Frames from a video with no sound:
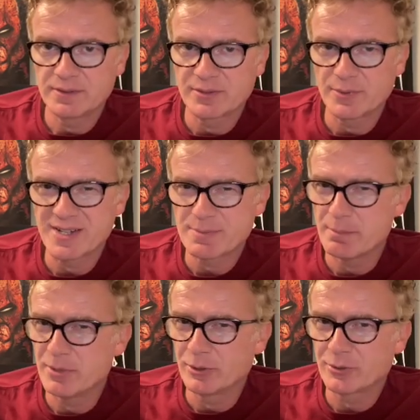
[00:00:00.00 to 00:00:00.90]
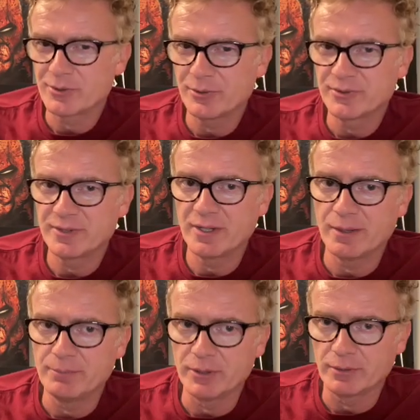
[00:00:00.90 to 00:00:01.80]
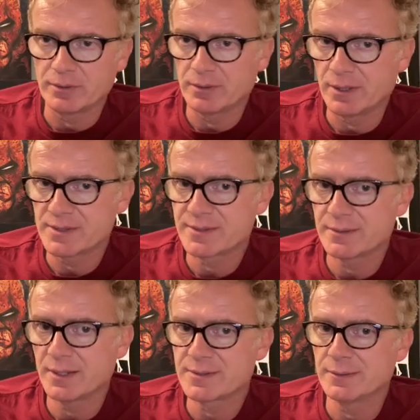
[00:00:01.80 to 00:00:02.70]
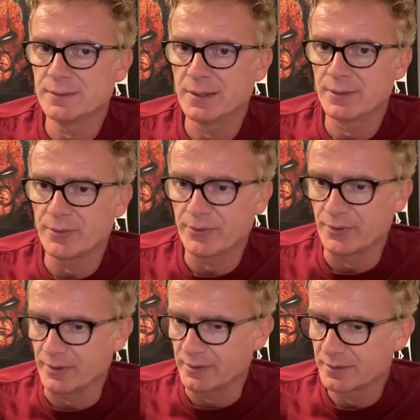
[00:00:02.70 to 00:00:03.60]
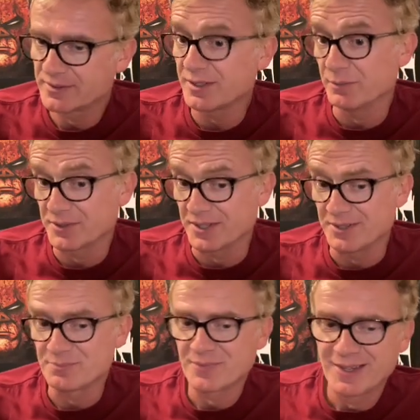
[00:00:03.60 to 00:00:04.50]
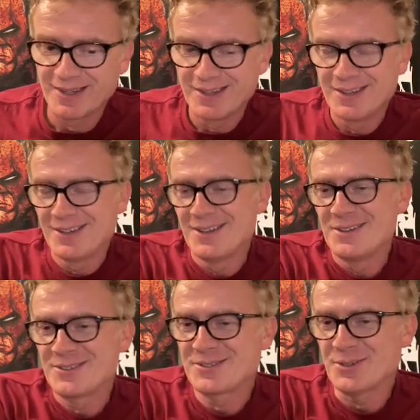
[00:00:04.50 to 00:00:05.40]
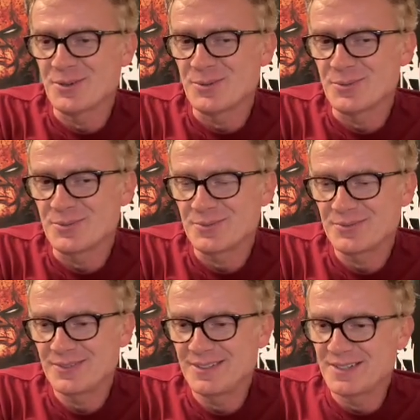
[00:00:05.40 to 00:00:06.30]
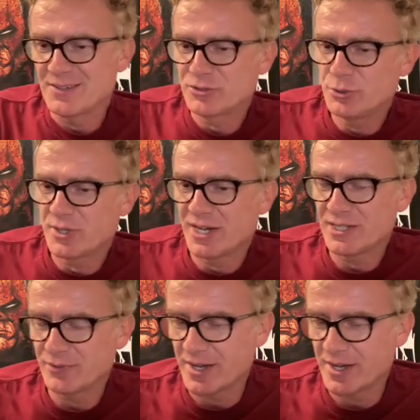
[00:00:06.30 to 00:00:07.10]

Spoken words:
someone asked about Miller. He goes, yeah, Miller, that's another thing, something like that. So he didn't have too kind of